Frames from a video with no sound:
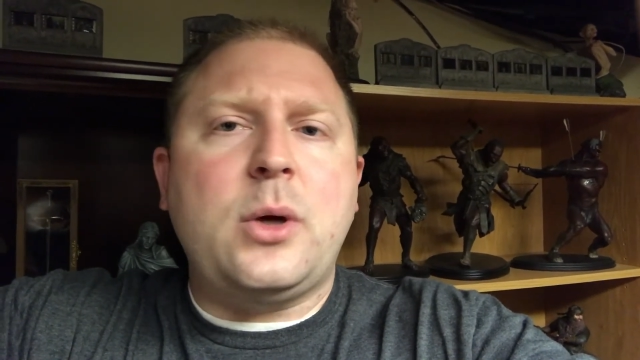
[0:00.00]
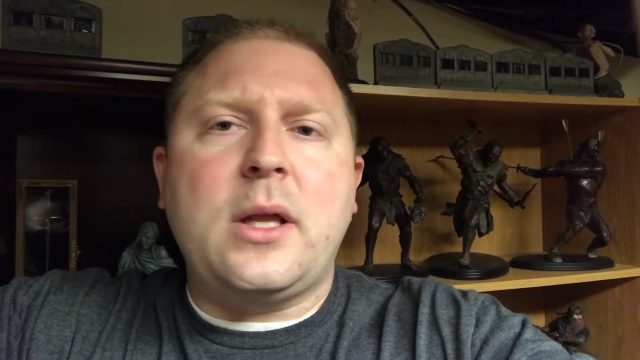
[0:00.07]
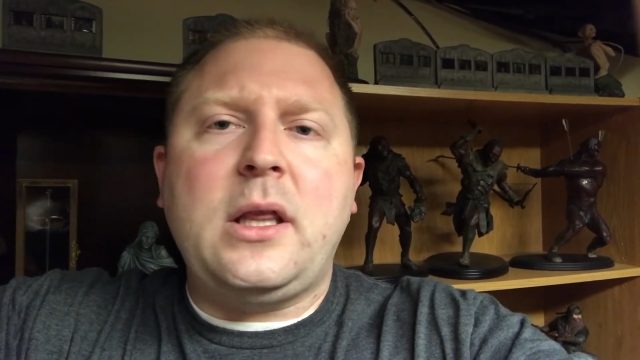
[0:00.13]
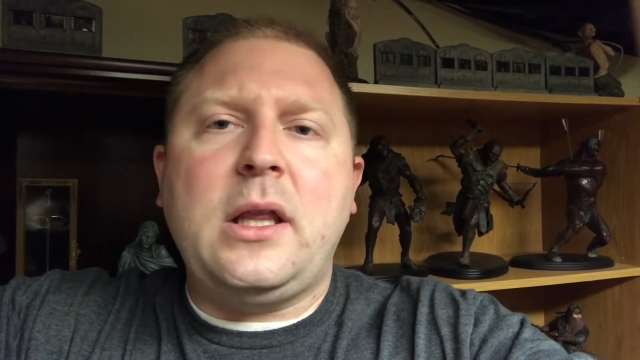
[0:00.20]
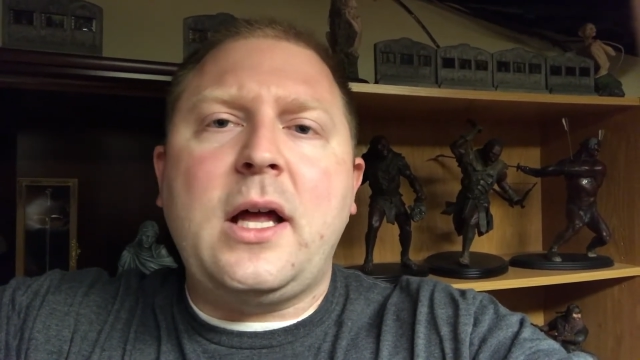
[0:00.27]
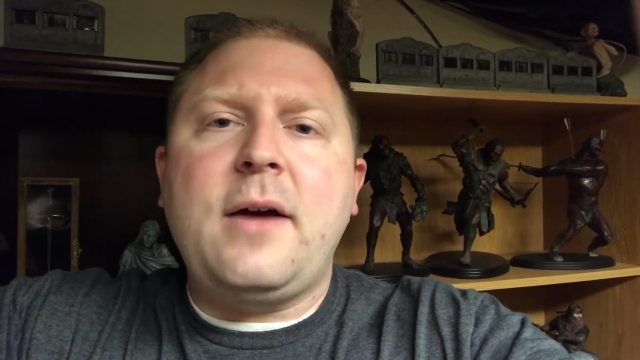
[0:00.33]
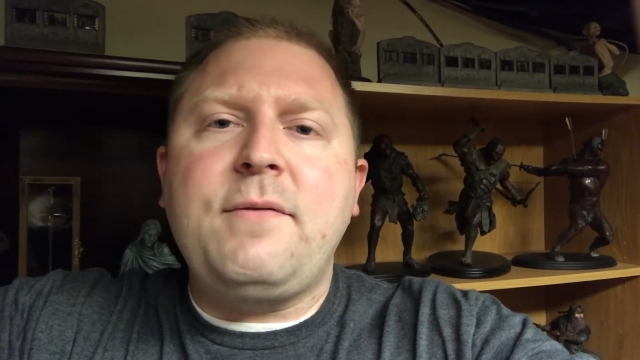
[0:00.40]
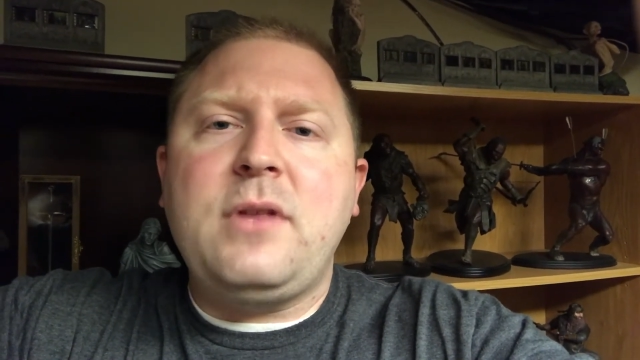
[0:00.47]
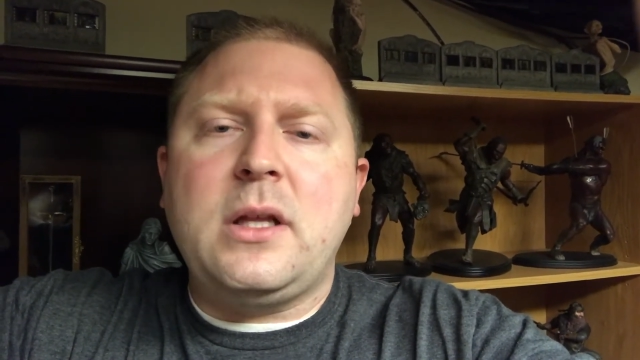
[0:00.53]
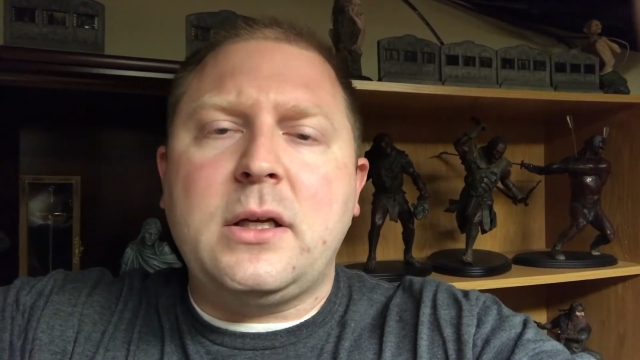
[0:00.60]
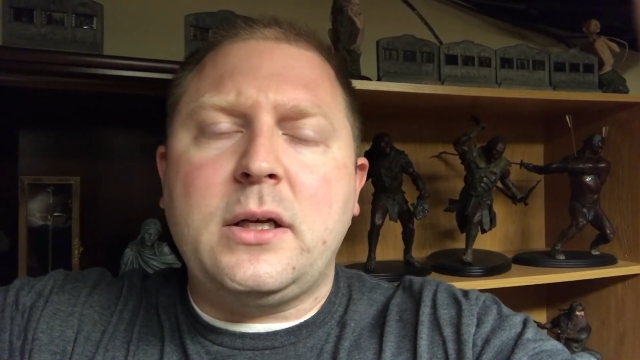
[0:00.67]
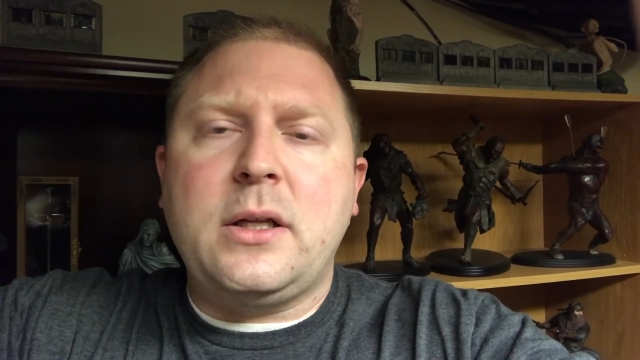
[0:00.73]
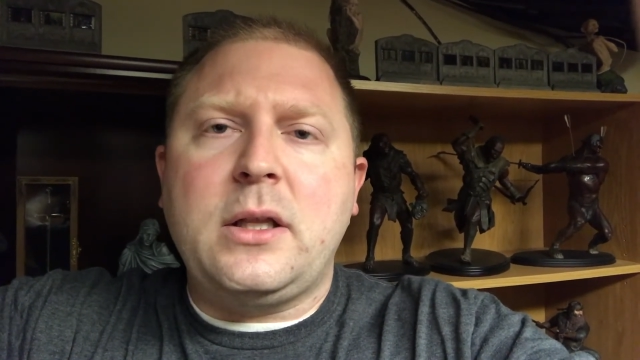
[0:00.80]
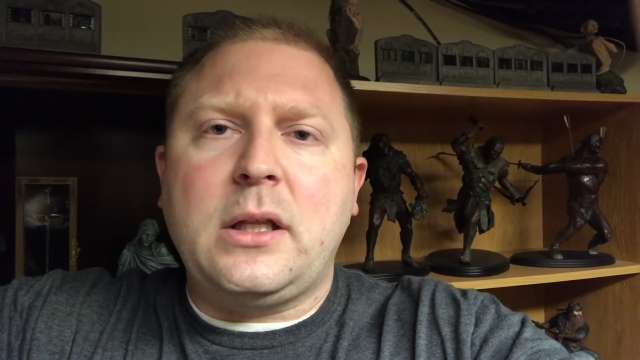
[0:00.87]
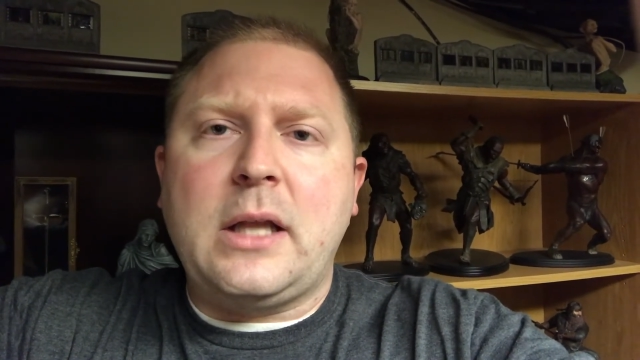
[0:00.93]
I love
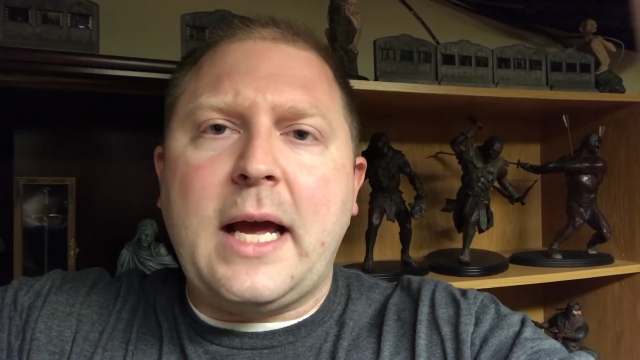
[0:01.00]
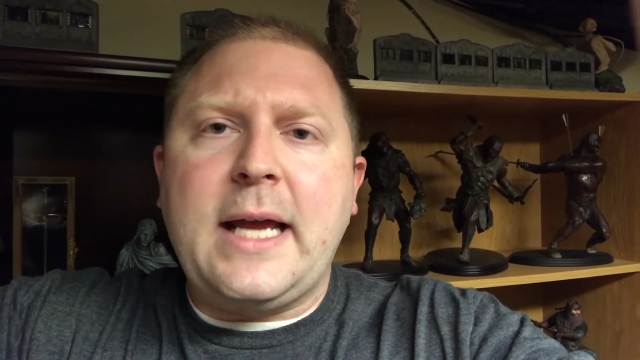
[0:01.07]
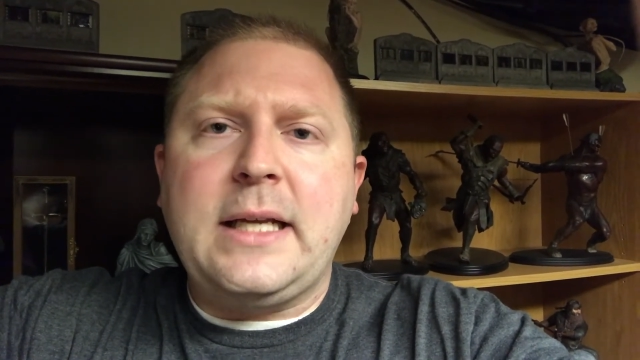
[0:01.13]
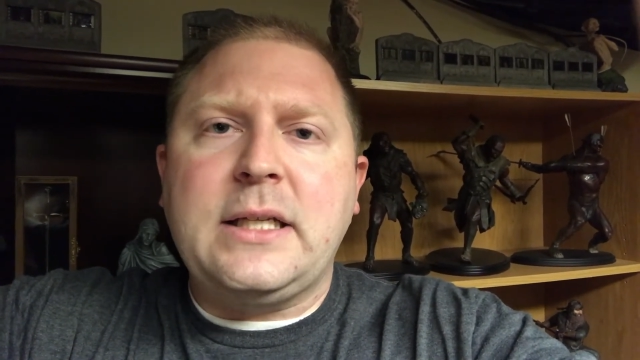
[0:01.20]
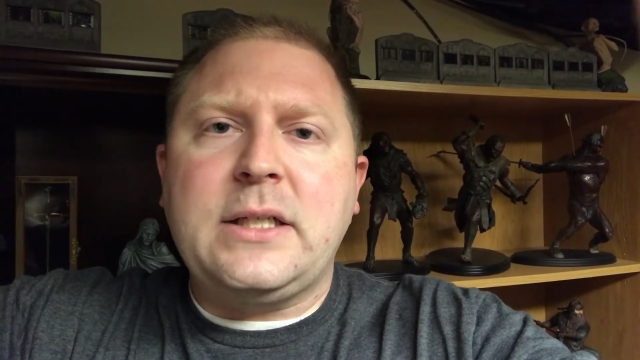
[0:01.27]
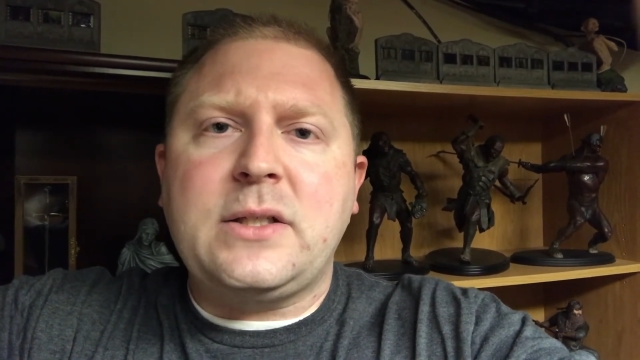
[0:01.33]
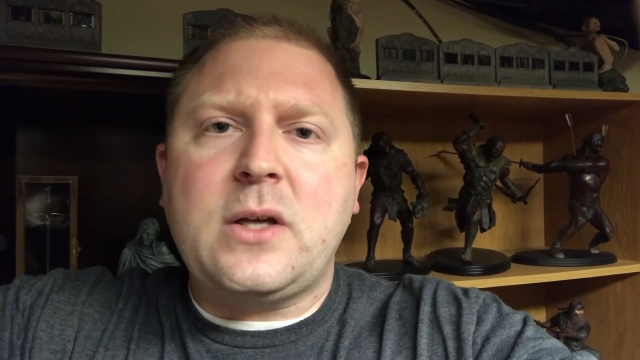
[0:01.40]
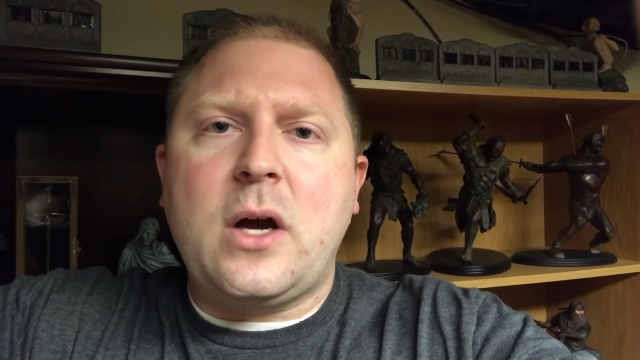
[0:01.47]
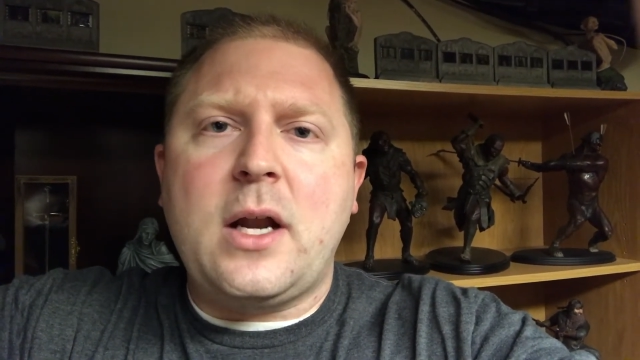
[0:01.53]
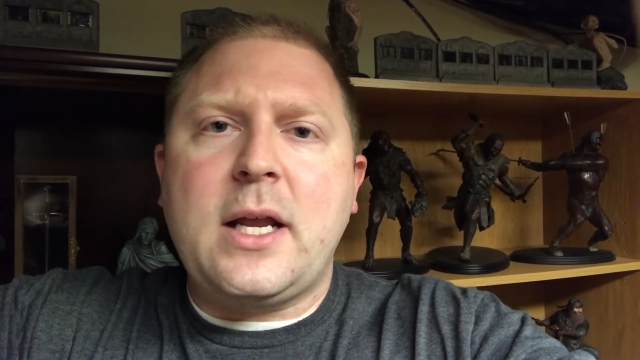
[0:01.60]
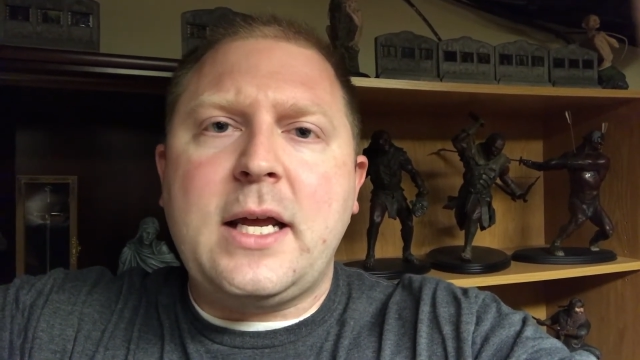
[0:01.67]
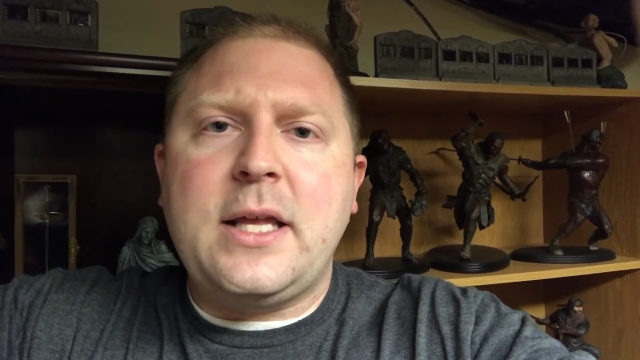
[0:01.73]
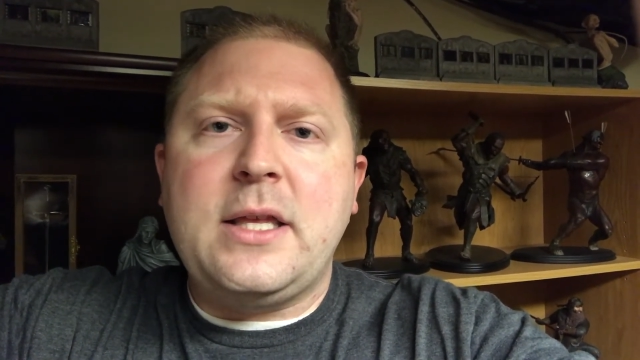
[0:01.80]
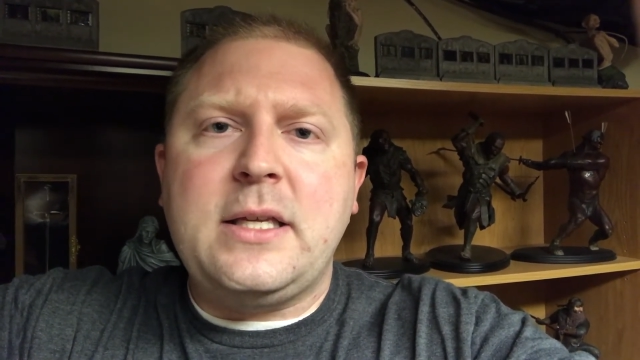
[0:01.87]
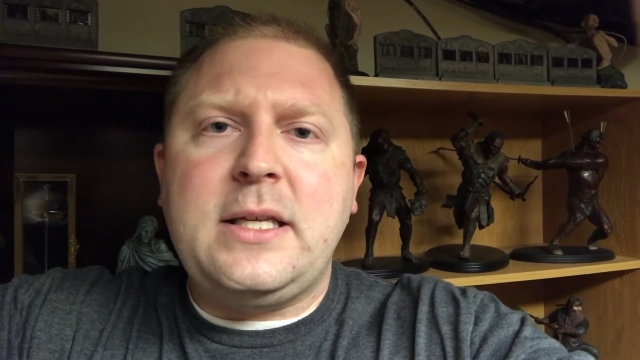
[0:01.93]
the likeness on
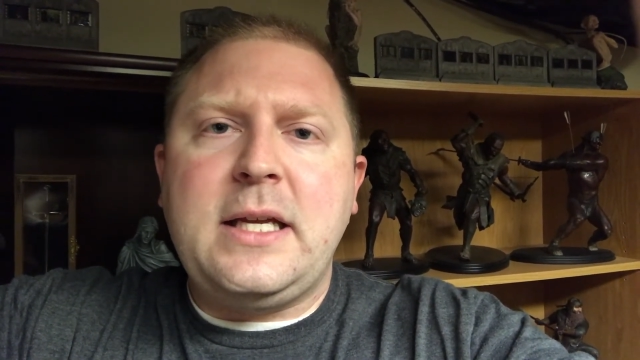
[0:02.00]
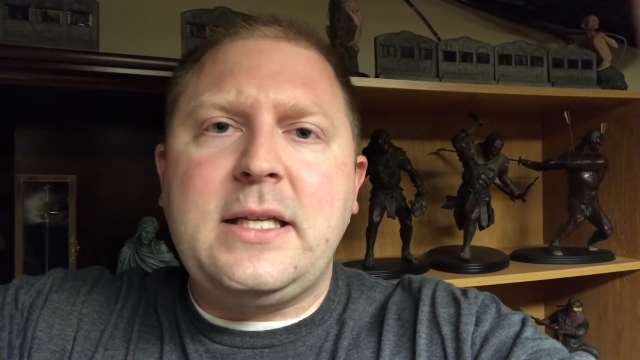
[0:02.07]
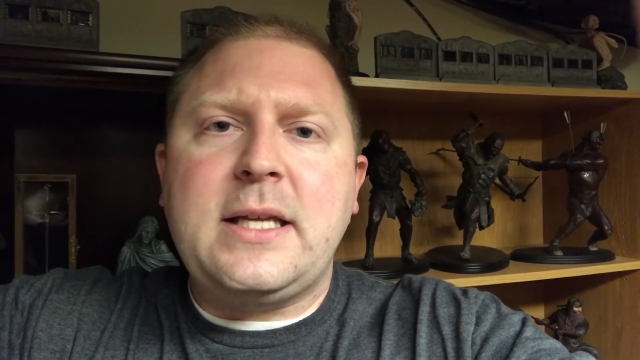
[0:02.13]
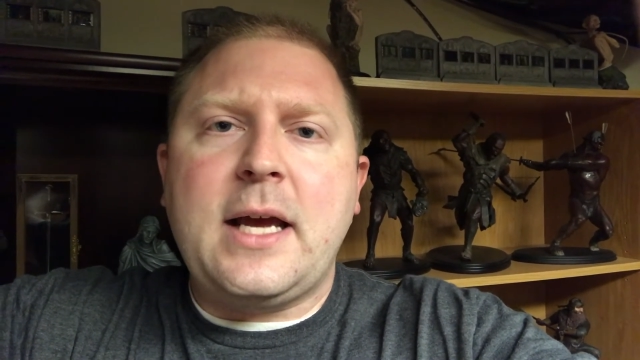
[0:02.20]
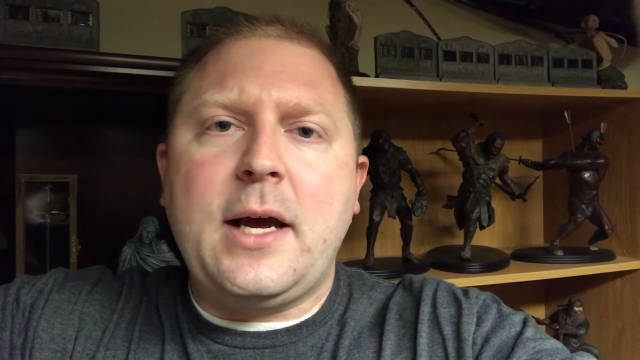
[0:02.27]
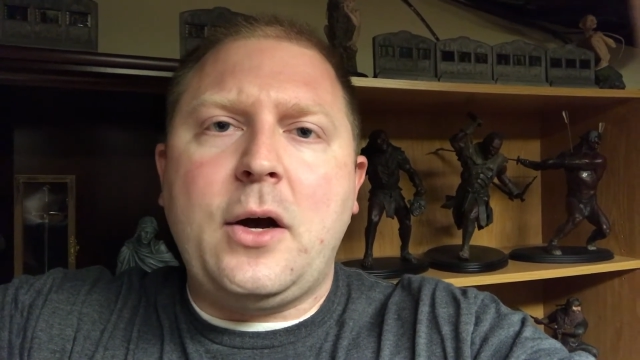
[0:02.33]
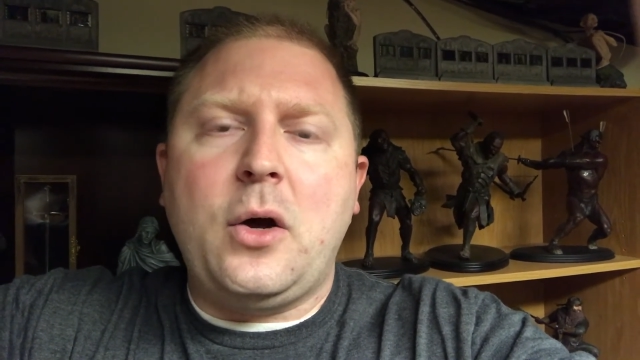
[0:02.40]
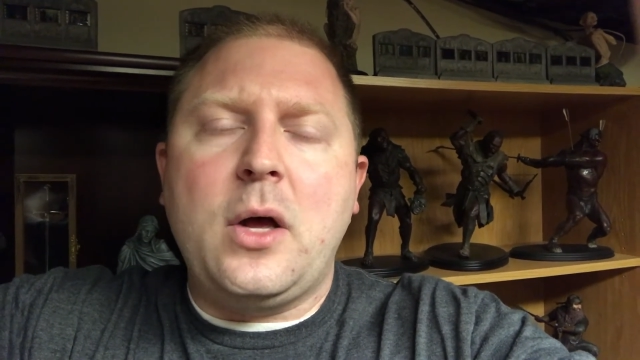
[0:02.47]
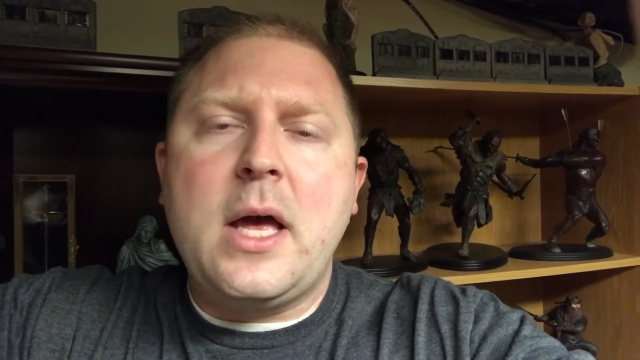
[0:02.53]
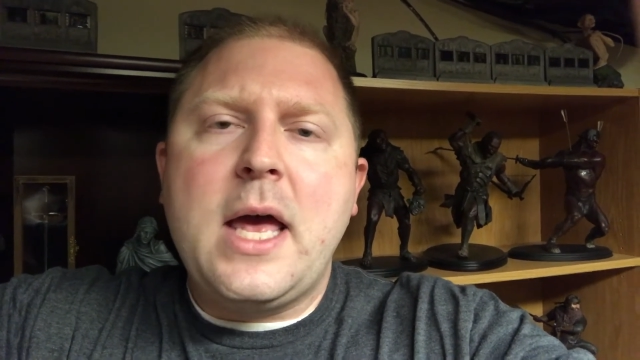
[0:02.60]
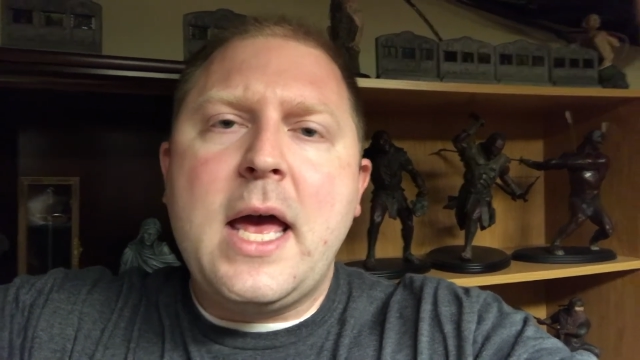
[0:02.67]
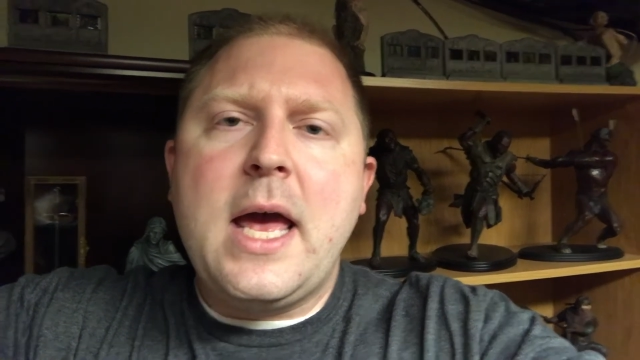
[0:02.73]
it and the detail.